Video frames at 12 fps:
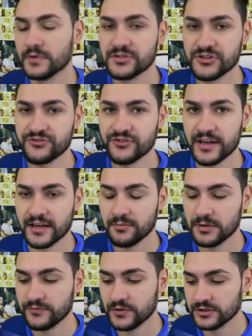Central attacking
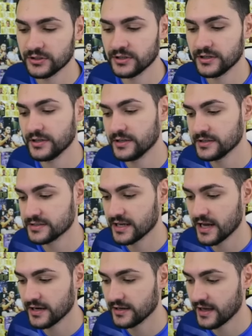midfielder is
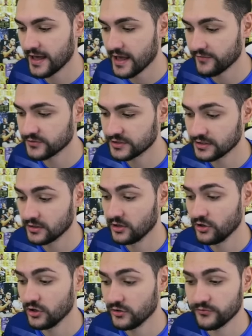gonna have the
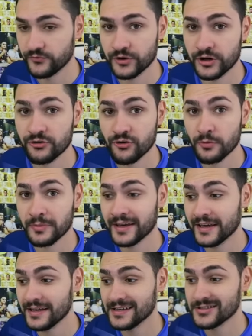free roam.
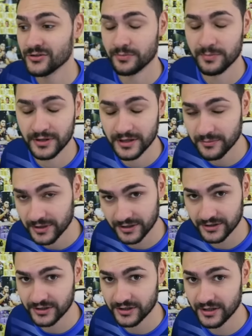He is your
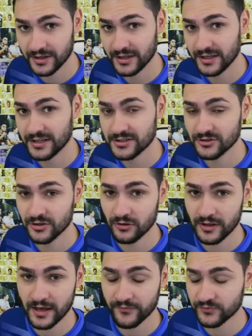playmaker. He needs to go
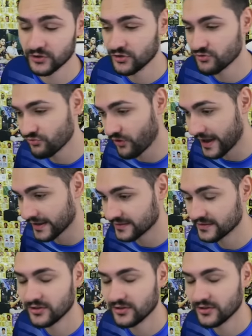left, right.